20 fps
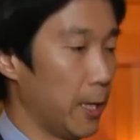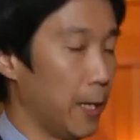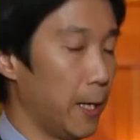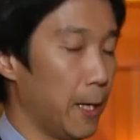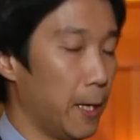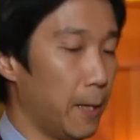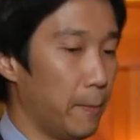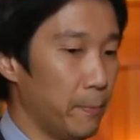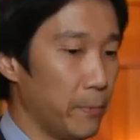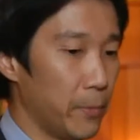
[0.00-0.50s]

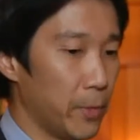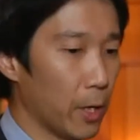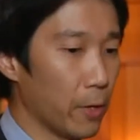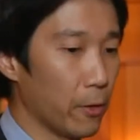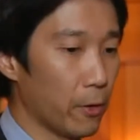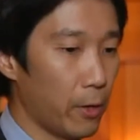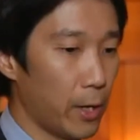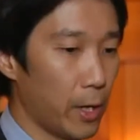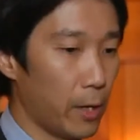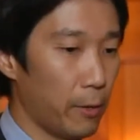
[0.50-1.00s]
The
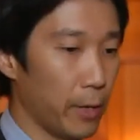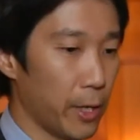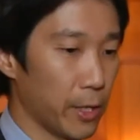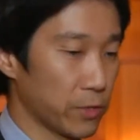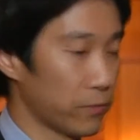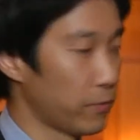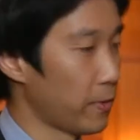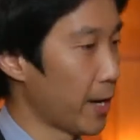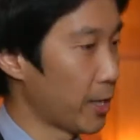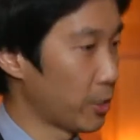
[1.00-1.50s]
other area
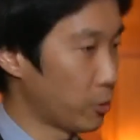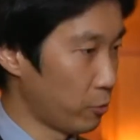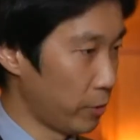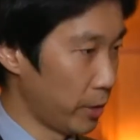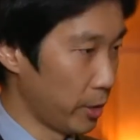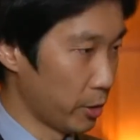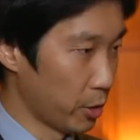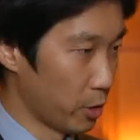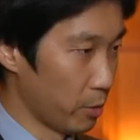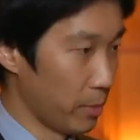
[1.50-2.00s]
is
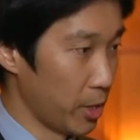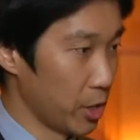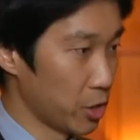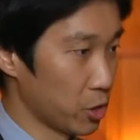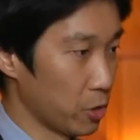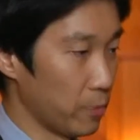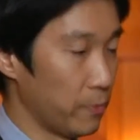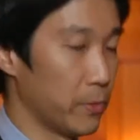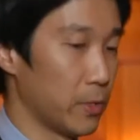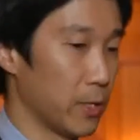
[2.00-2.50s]
factory
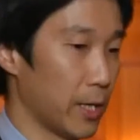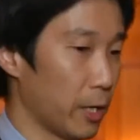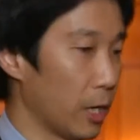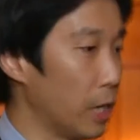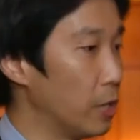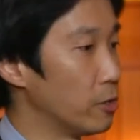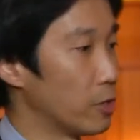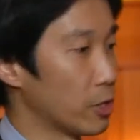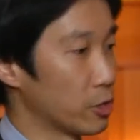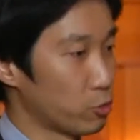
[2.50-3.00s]
automation, like
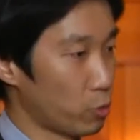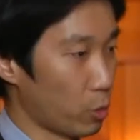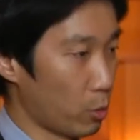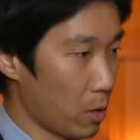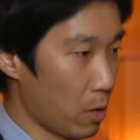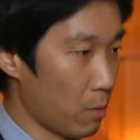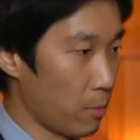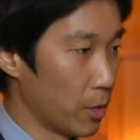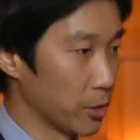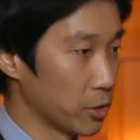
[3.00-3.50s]
industrial
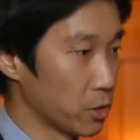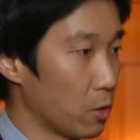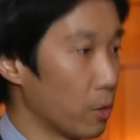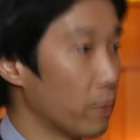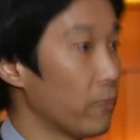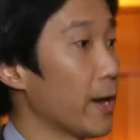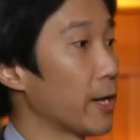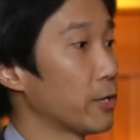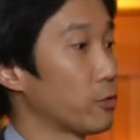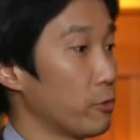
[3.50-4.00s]
robots or
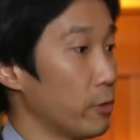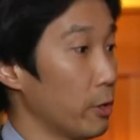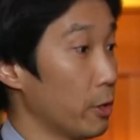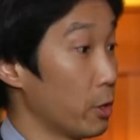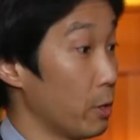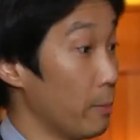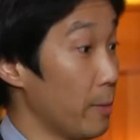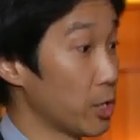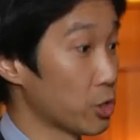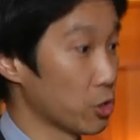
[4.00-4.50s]
factory
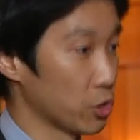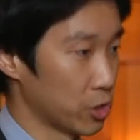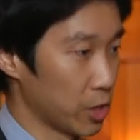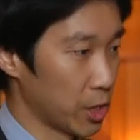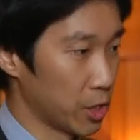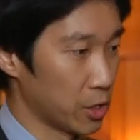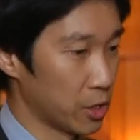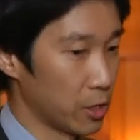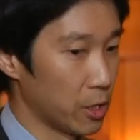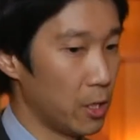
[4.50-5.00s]
automation
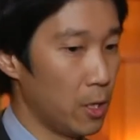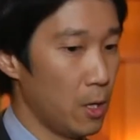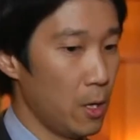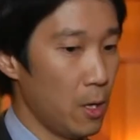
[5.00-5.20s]
sensor,